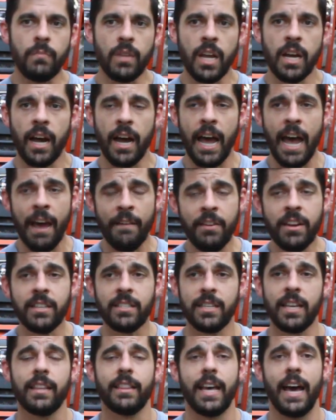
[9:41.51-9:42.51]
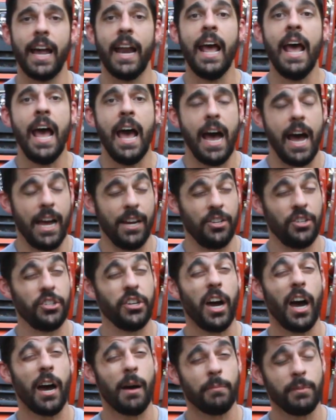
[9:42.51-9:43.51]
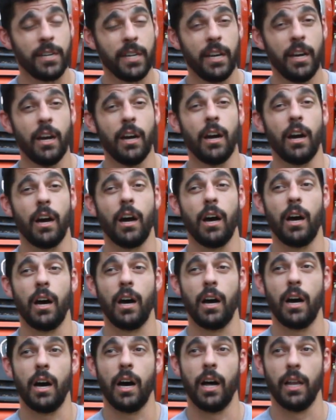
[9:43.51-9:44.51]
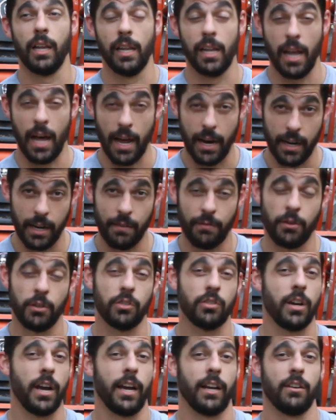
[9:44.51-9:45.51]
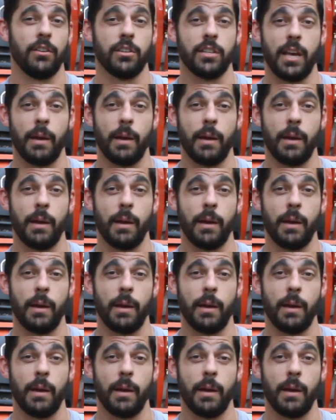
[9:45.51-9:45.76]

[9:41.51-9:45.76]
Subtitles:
having said that, I shopped a lot of different tractors.